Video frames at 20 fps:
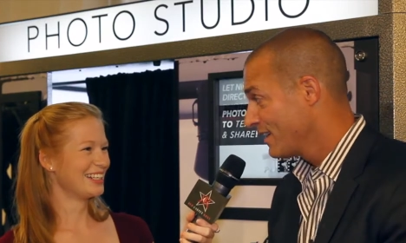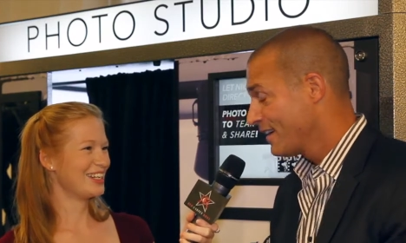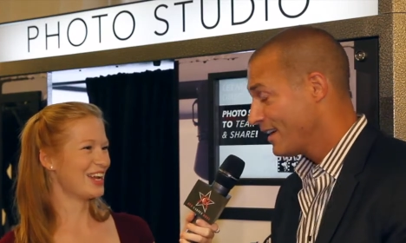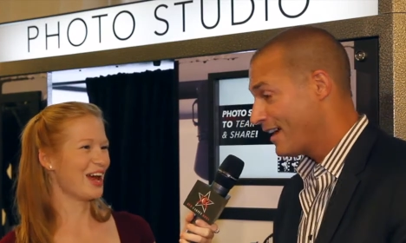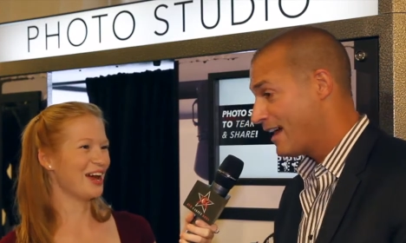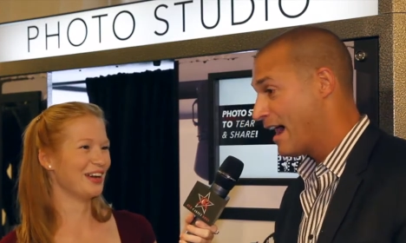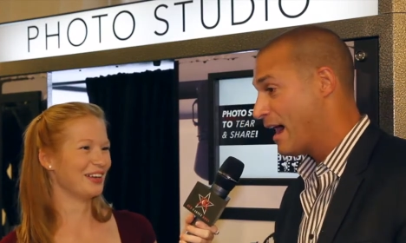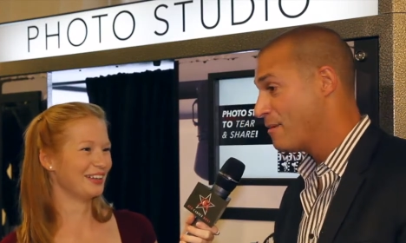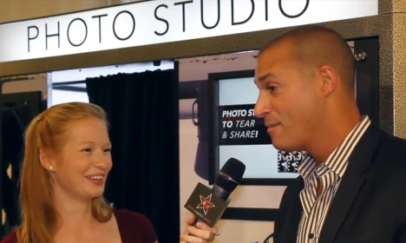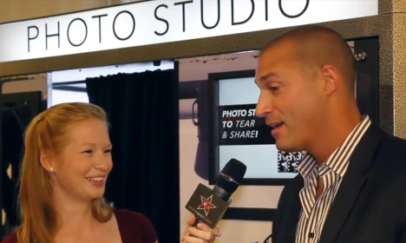
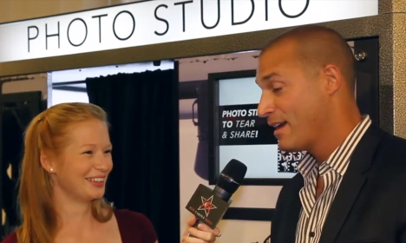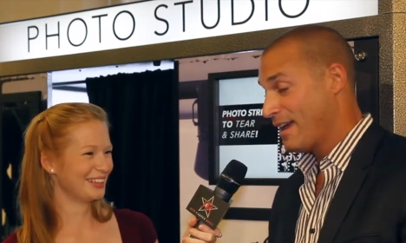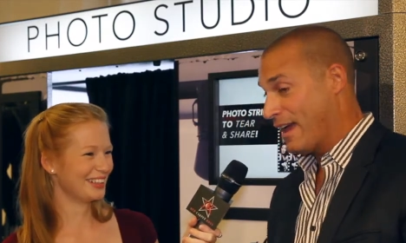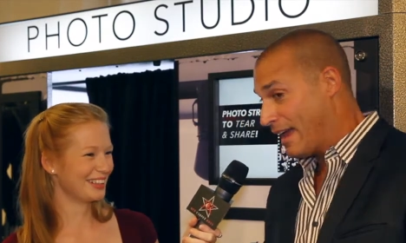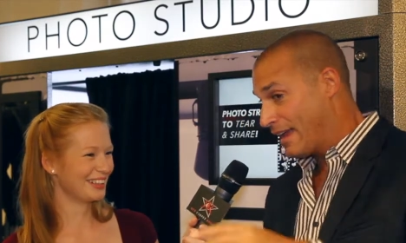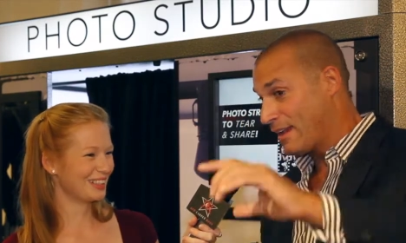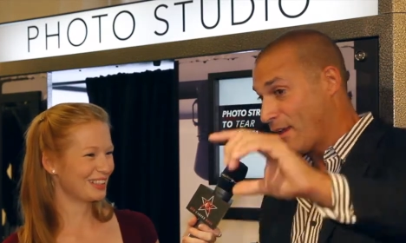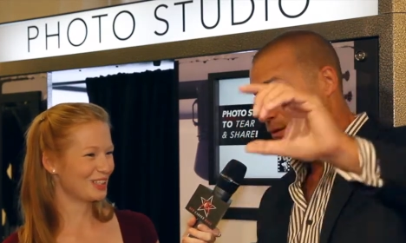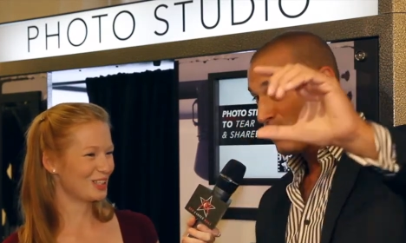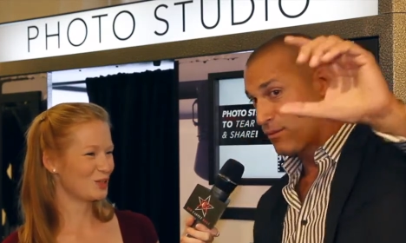Speaker 1: um, you
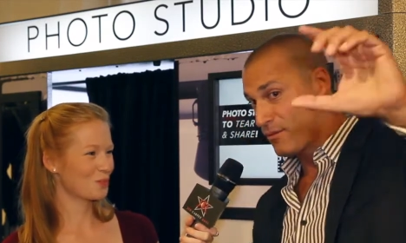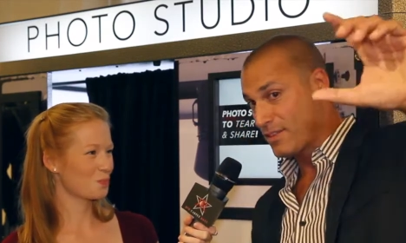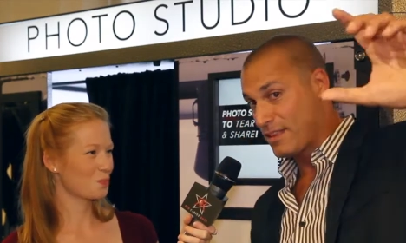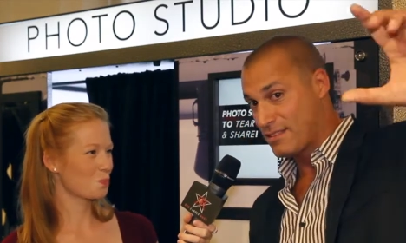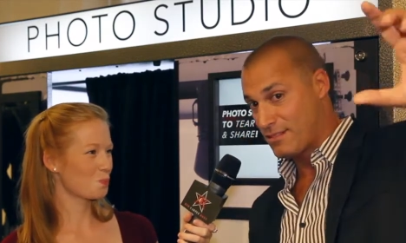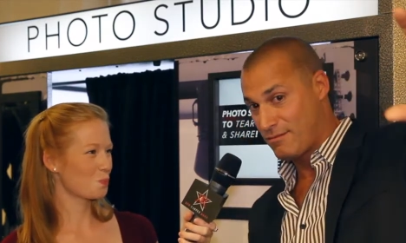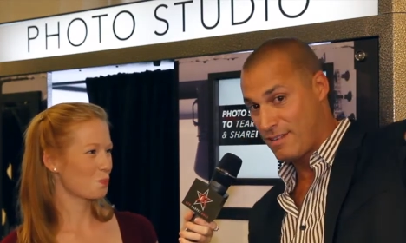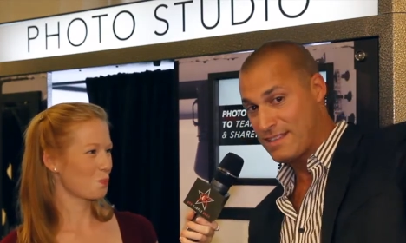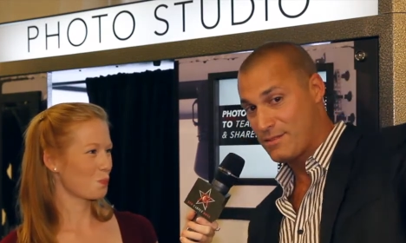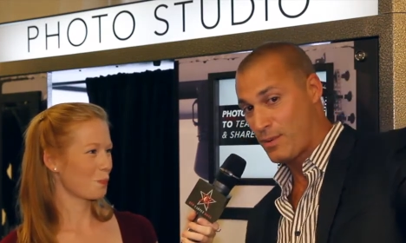know, there's a
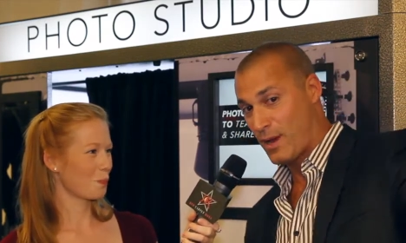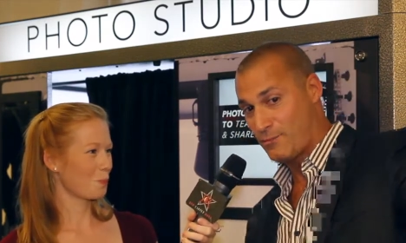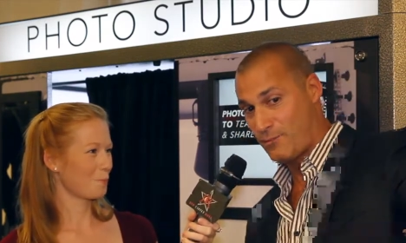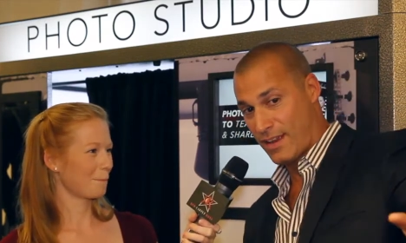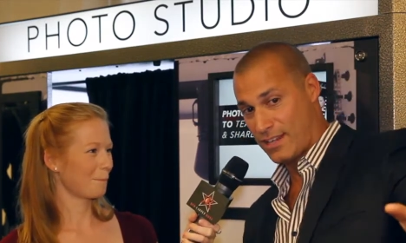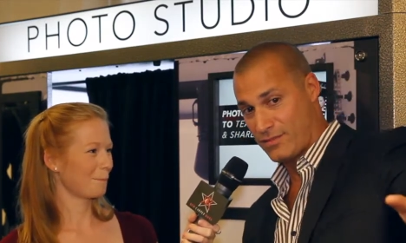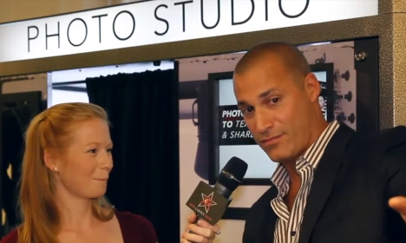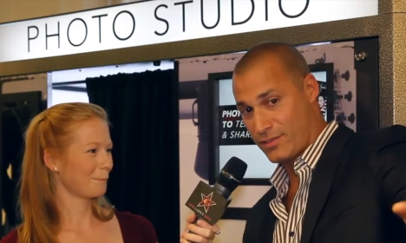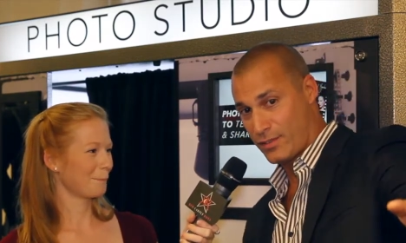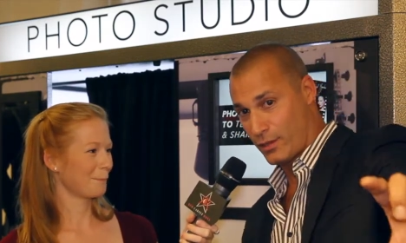reason why
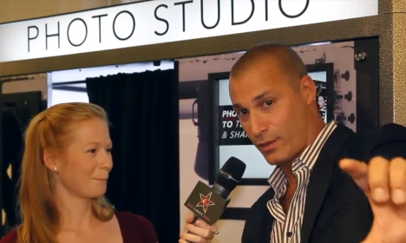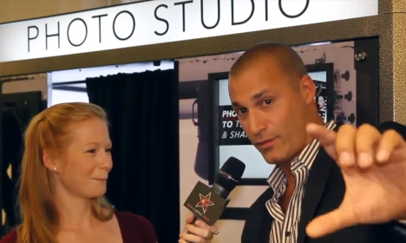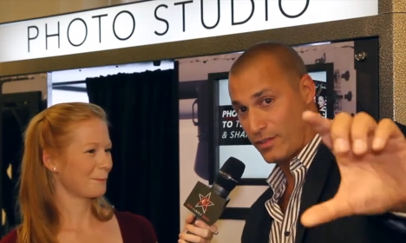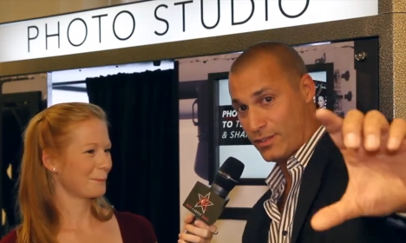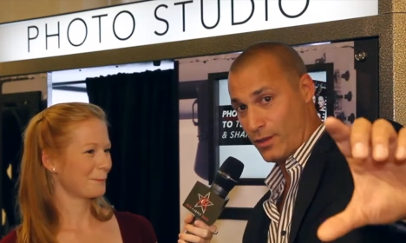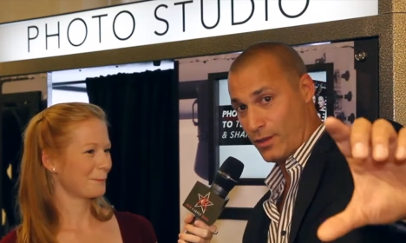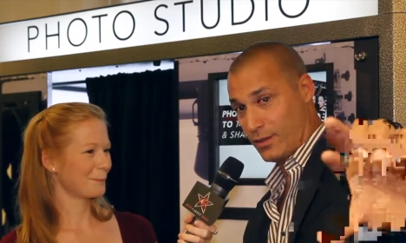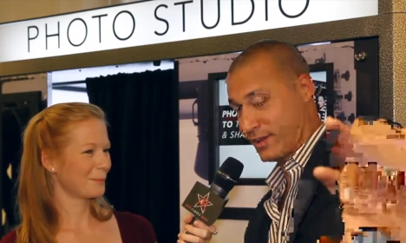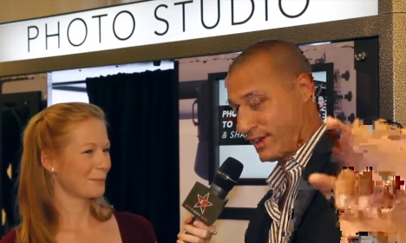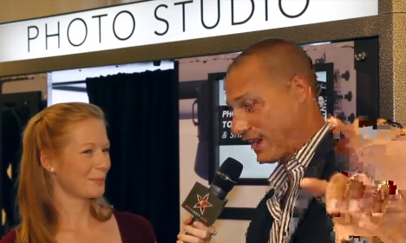fashion photographers
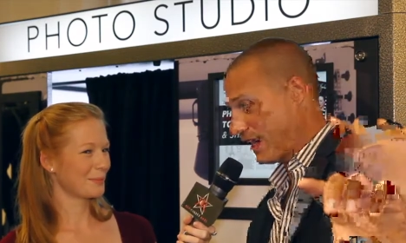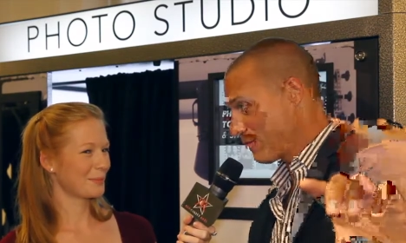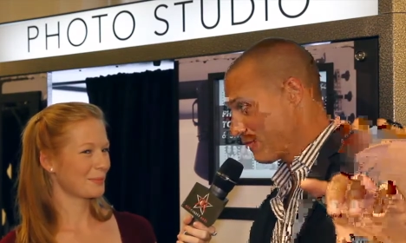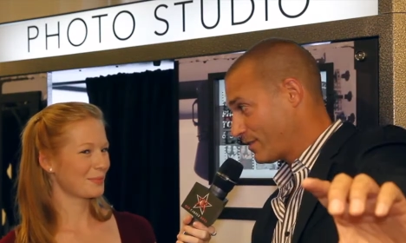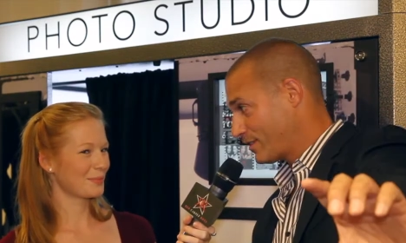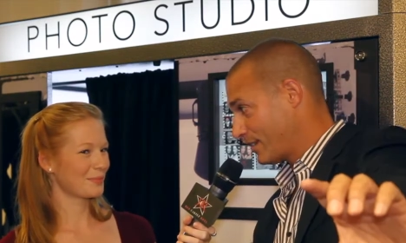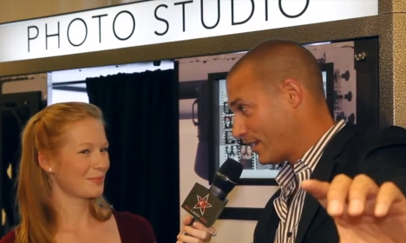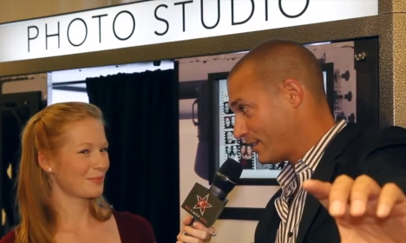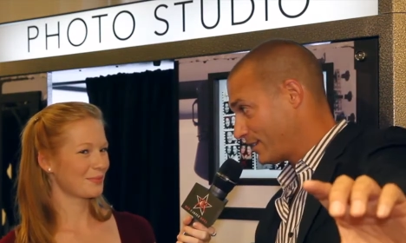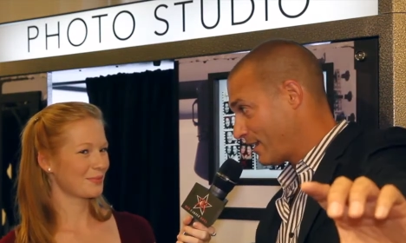hold the cameras
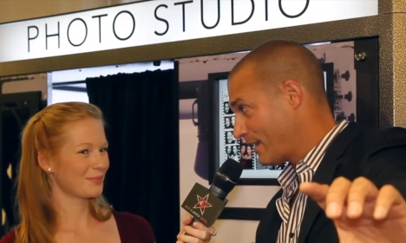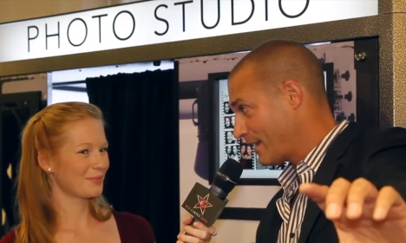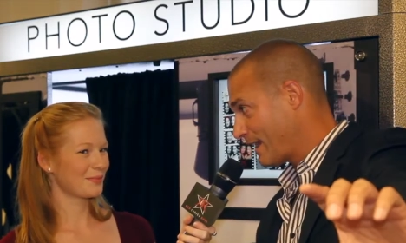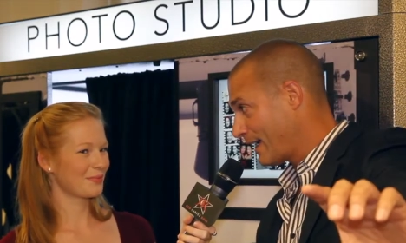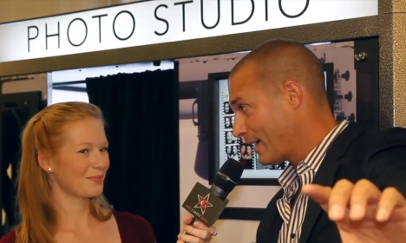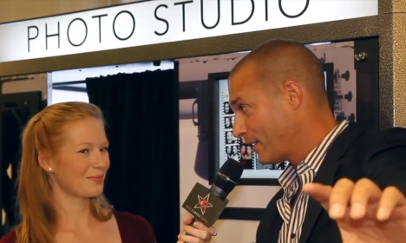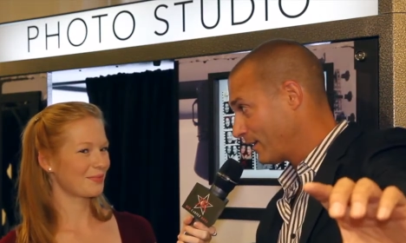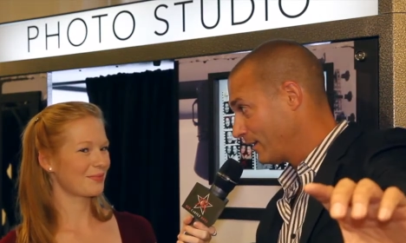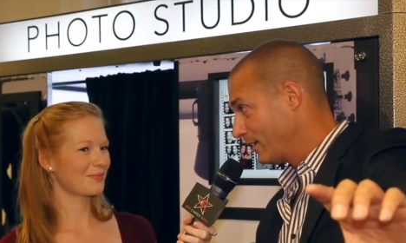at a certain angle,